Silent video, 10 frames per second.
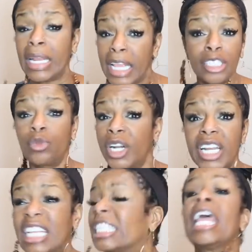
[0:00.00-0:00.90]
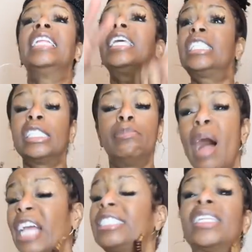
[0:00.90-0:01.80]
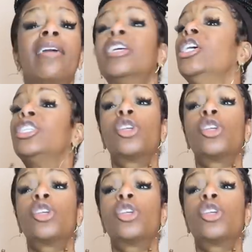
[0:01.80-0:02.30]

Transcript: It is what it is. This is my stuff.